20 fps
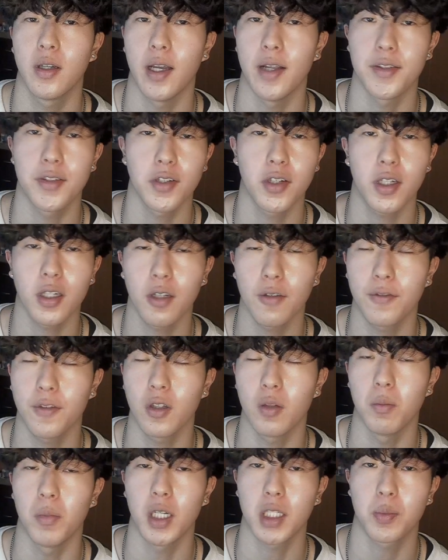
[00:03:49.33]
And so you're gonna feel
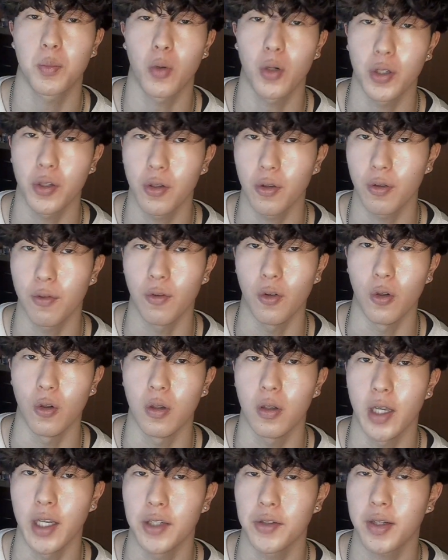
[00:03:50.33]
much more youthful,
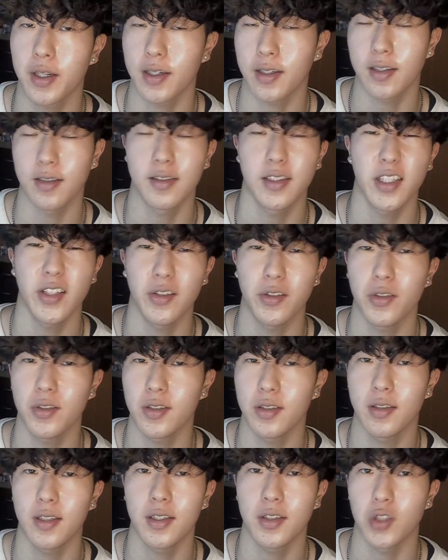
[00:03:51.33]
and you can continue
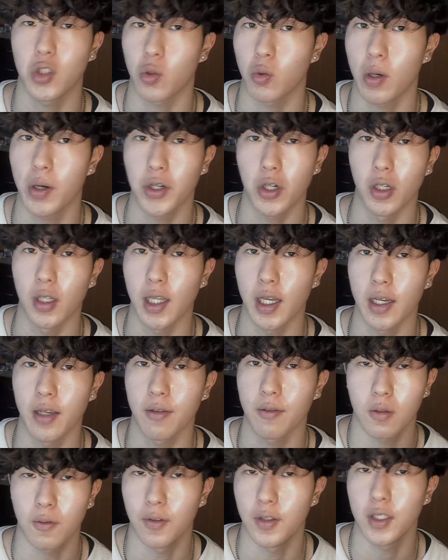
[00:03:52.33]
using this throughout your
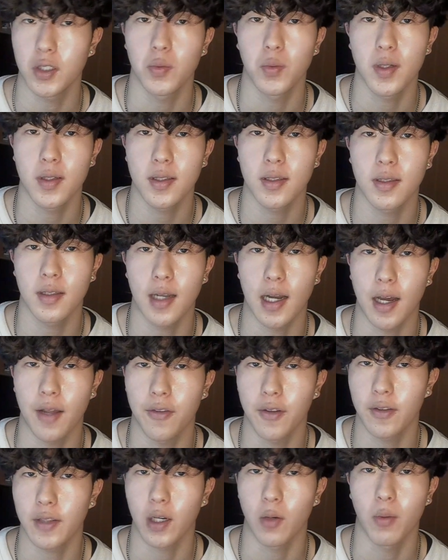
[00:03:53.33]
life. For this reason, I
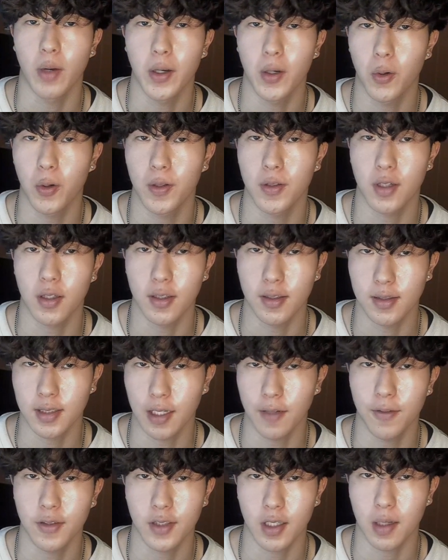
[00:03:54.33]
think that retinoids are the
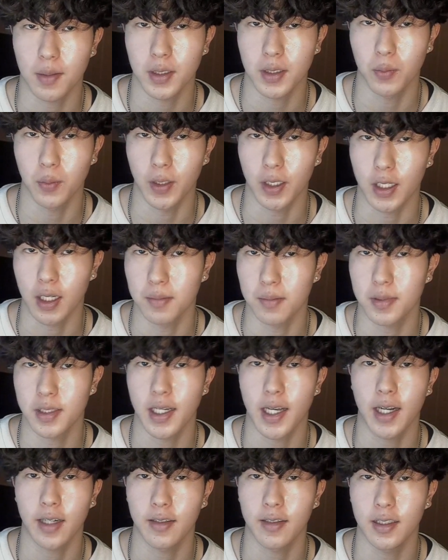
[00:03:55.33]
safest option when it comes to
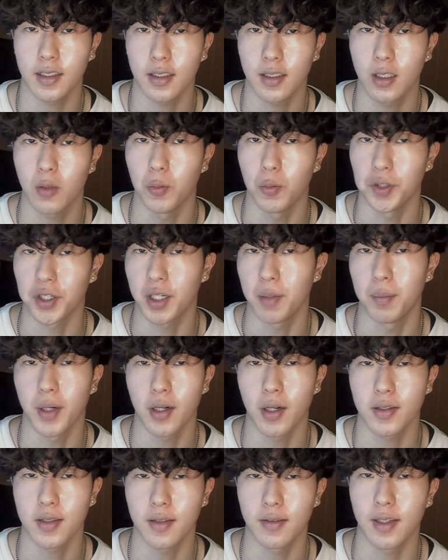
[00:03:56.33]
acne when
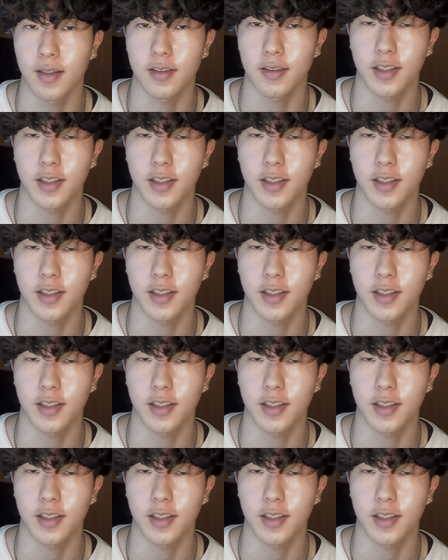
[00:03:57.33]
compared to things